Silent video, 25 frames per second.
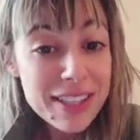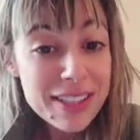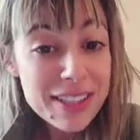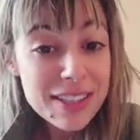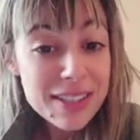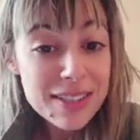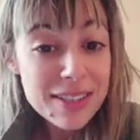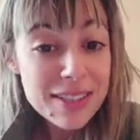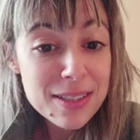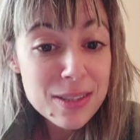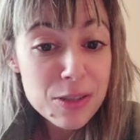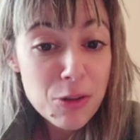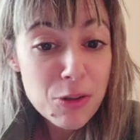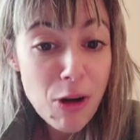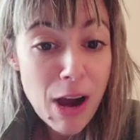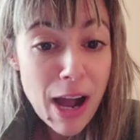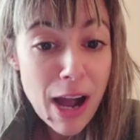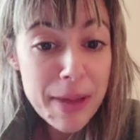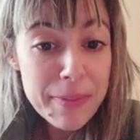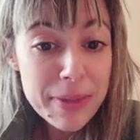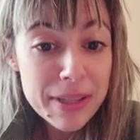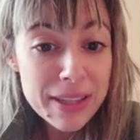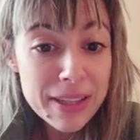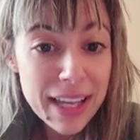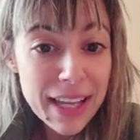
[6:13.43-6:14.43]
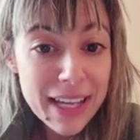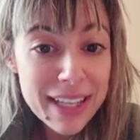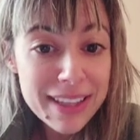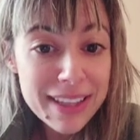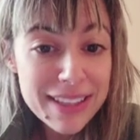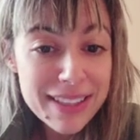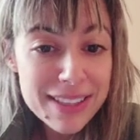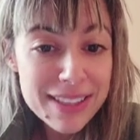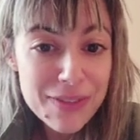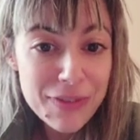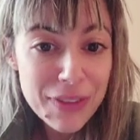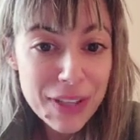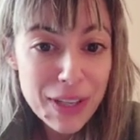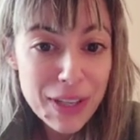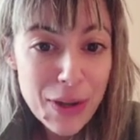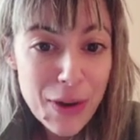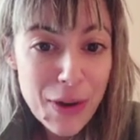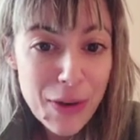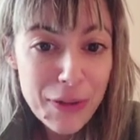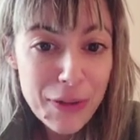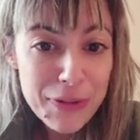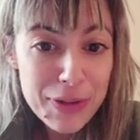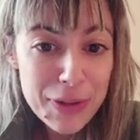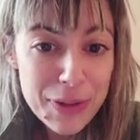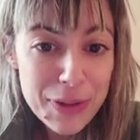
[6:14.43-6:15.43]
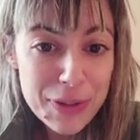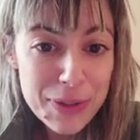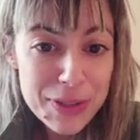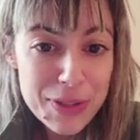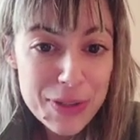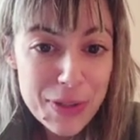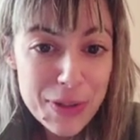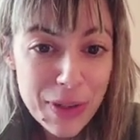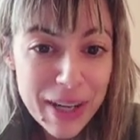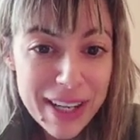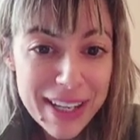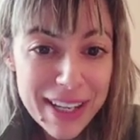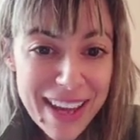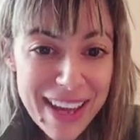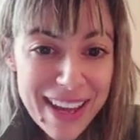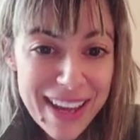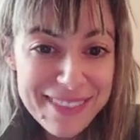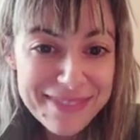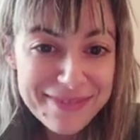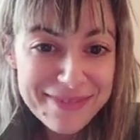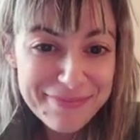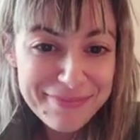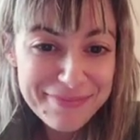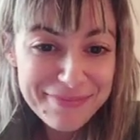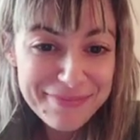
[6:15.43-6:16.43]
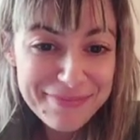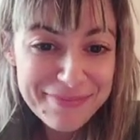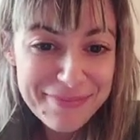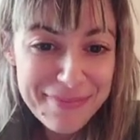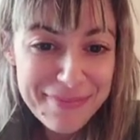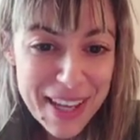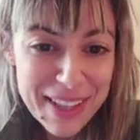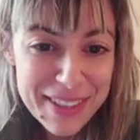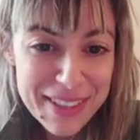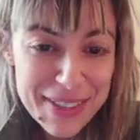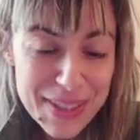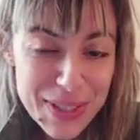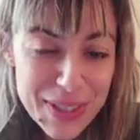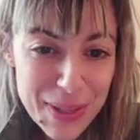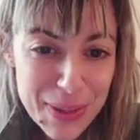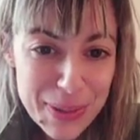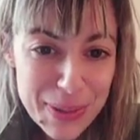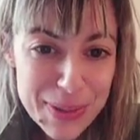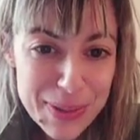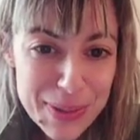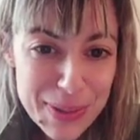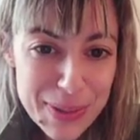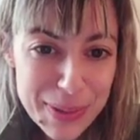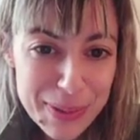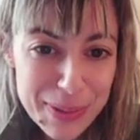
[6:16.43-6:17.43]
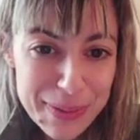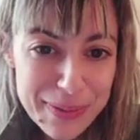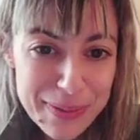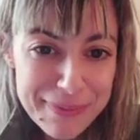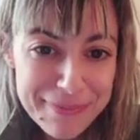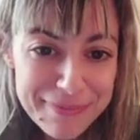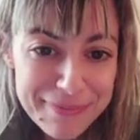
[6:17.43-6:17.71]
to subscribe and like this video if you enjoyed it. I'll see you soon.